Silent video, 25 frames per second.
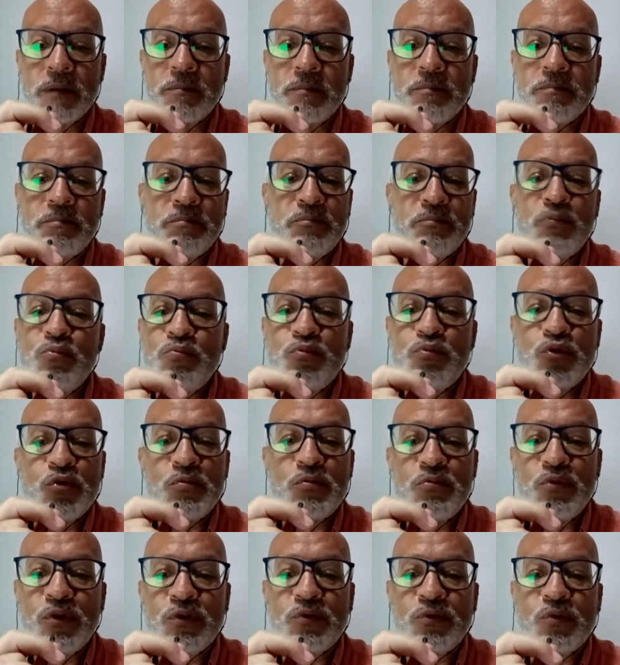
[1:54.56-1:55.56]
to be
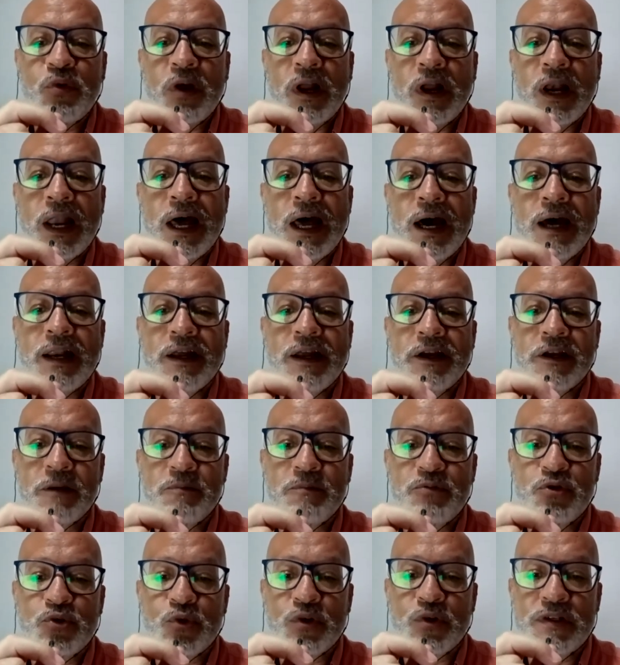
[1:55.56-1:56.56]

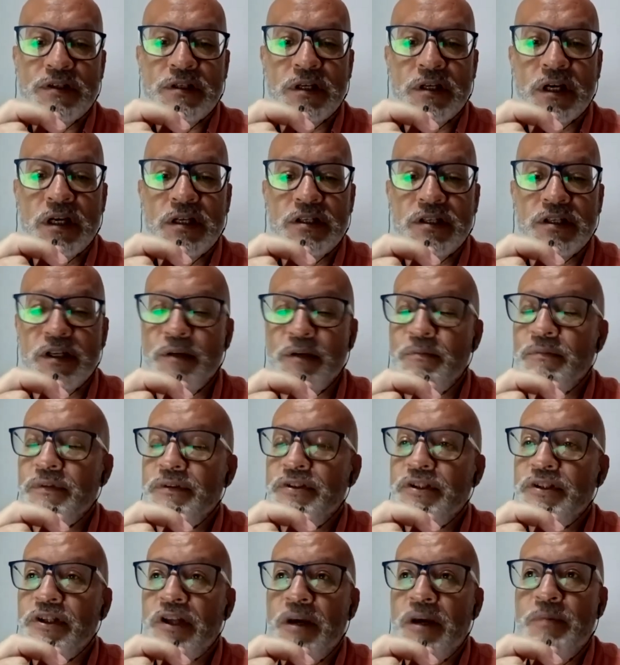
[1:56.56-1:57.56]
black, to be African
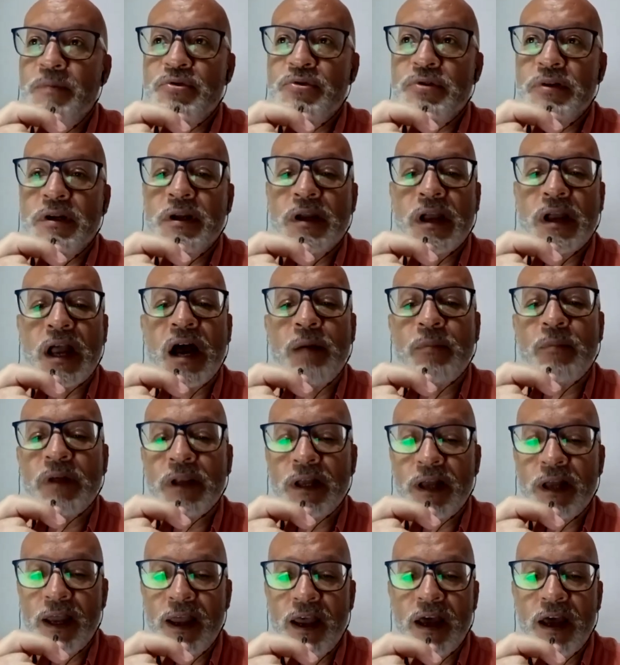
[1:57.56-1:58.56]
American, you
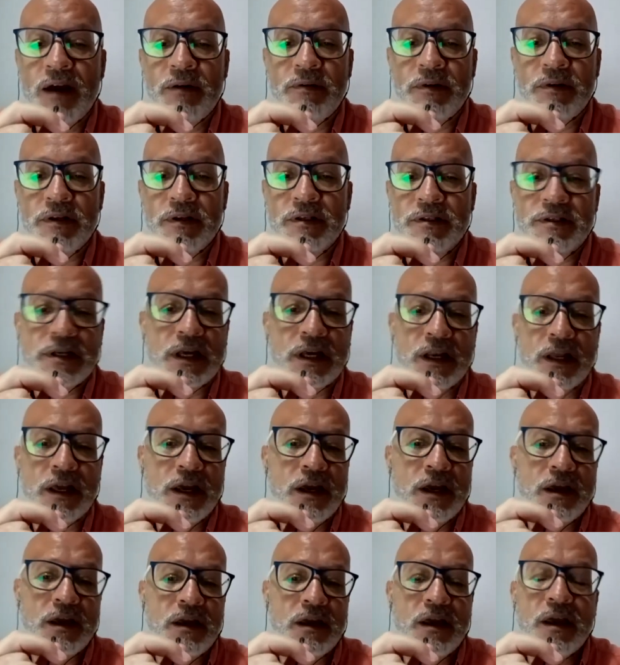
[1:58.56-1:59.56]
only need to be a
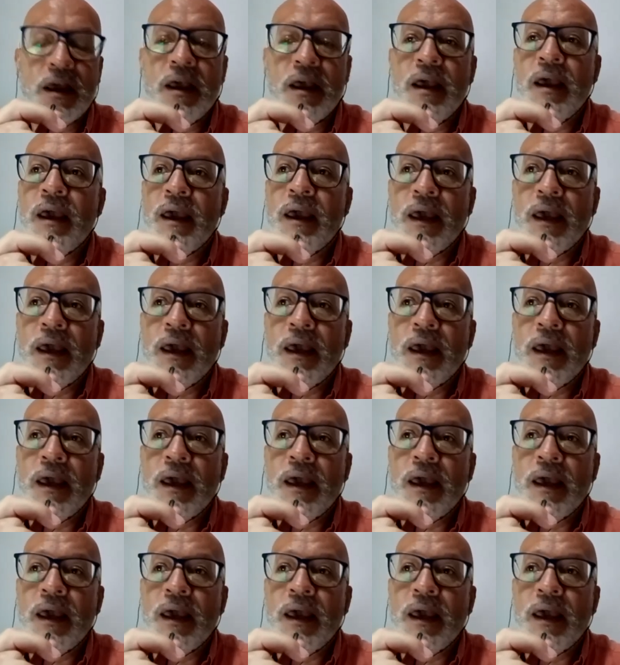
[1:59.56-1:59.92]
part of that